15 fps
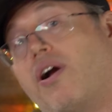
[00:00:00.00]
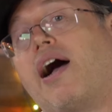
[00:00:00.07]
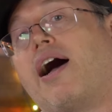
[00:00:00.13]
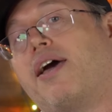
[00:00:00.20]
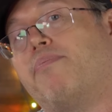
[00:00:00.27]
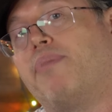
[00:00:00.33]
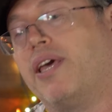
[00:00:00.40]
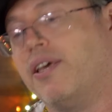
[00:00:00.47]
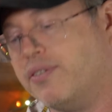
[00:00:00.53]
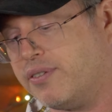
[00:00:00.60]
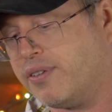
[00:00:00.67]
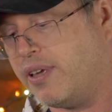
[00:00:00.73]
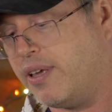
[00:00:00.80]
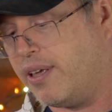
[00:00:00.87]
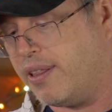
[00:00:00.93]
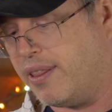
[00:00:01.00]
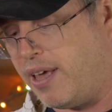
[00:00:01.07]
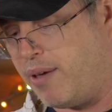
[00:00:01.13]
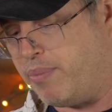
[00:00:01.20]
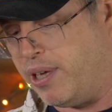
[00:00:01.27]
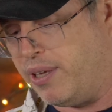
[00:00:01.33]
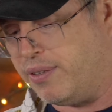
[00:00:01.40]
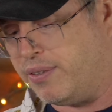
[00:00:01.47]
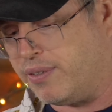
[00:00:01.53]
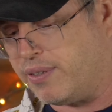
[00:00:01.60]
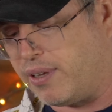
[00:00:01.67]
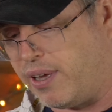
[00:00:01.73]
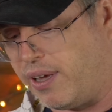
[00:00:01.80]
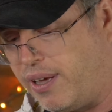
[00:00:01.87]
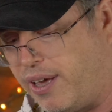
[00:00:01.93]
high base, that means
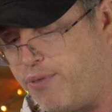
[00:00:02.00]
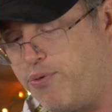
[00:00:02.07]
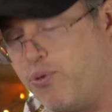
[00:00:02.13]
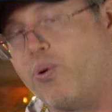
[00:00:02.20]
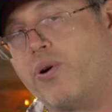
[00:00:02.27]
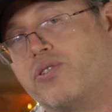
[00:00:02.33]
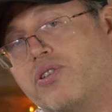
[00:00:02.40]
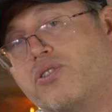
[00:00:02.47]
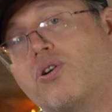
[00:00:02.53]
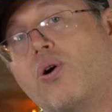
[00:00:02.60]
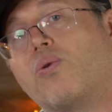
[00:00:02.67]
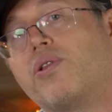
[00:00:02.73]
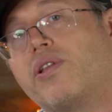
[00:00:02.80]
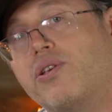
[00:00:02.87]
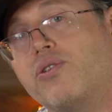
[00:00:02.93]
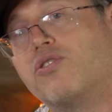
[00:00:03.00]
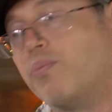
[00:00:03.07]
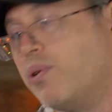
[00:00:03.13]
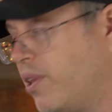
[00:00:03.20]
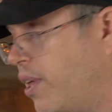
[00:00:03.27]
f4 is a totally usable